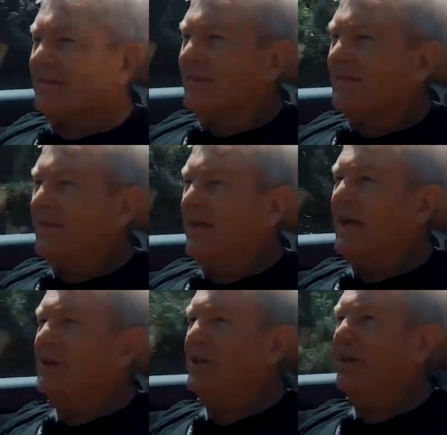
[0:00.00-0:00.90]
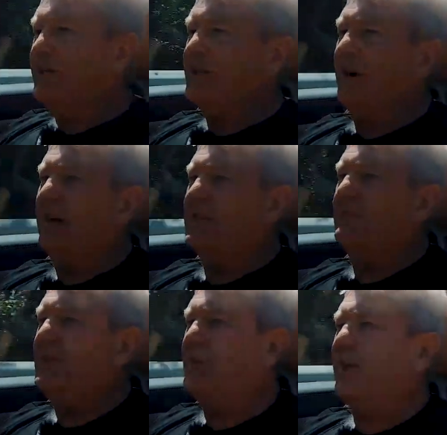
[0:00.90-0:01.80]
in the engine and
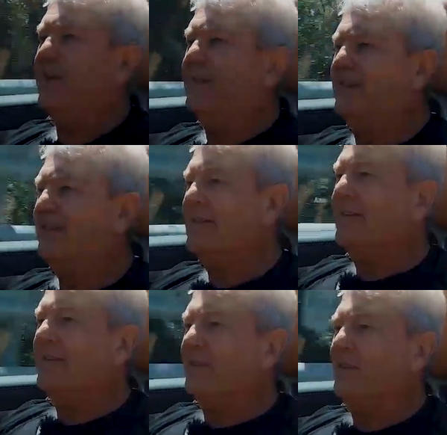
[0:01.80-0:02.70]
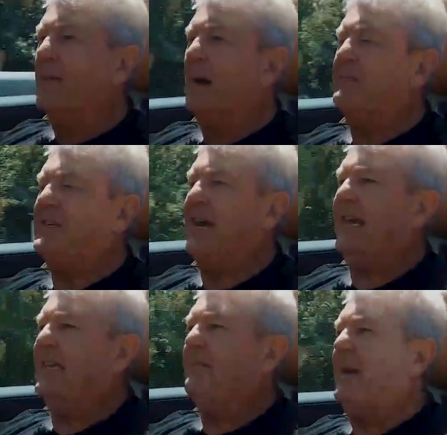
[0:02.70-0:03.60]
transmission from
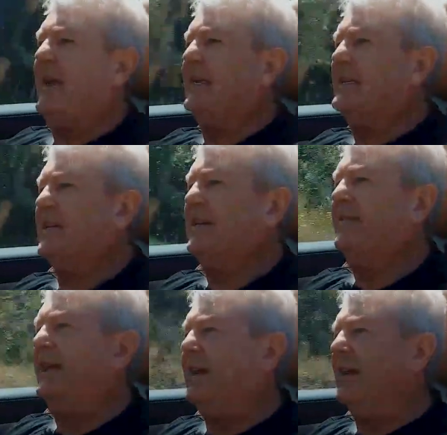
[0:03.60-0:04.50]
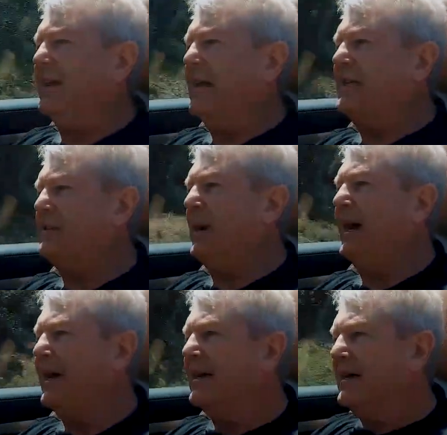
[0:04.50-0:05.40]
upsetting the balance of the vehicle, and that's
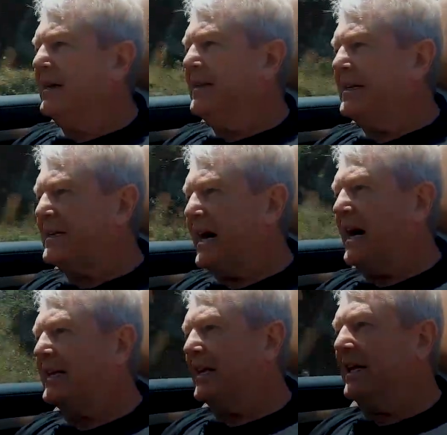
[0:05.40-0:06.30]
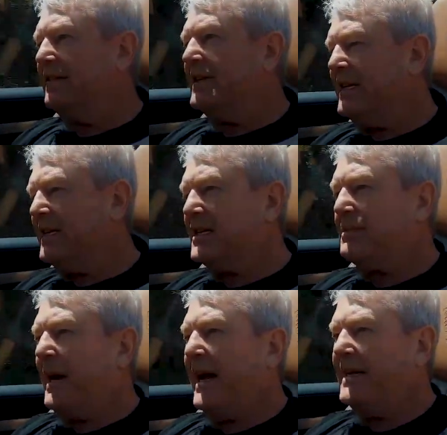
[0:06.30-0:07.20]
where this car delivers in
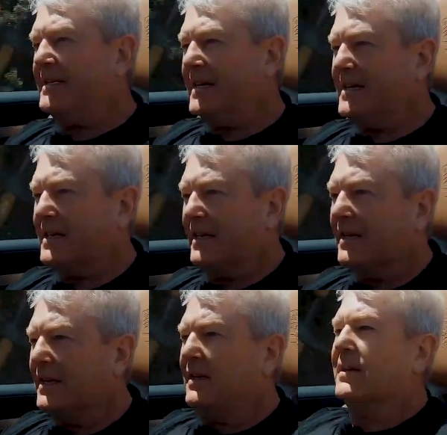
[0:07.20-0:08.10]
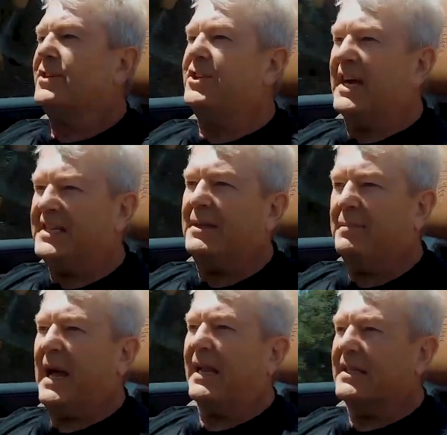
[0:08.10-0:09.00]
spades, is chassis
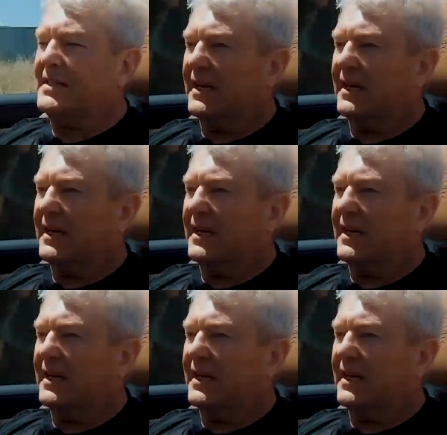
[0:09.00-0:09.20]
balance.